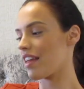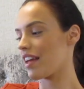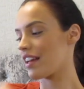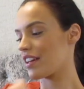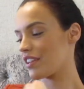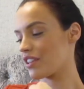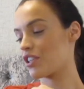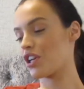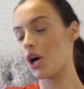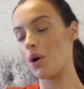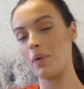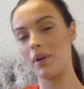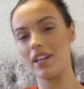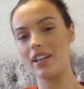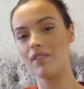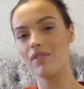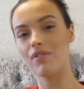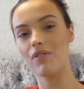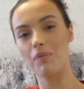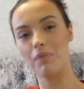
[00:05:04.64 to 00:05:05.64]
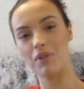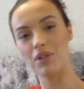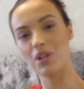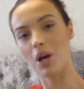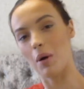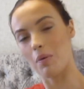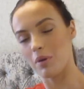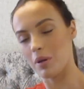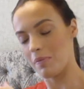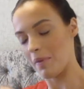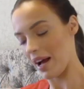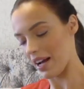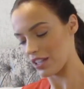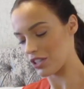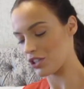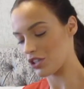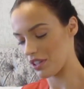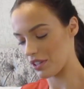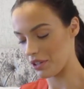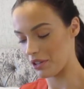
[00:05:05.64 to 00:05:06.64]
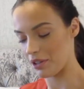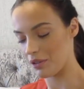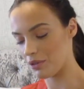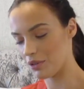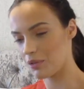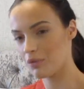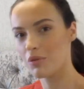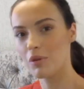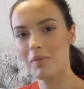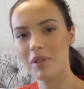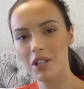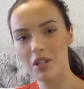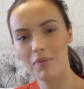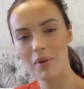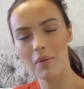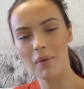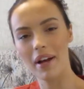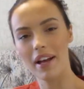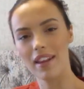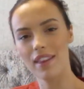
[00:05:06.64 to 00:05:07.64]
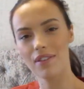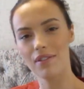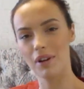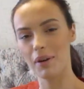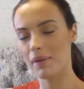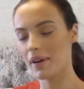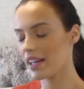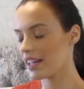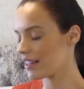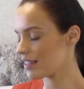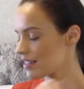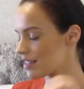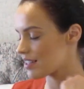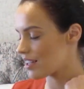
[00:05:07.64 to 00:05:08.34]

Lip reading: than going in from the top of the bag and trying to rummage my way through it.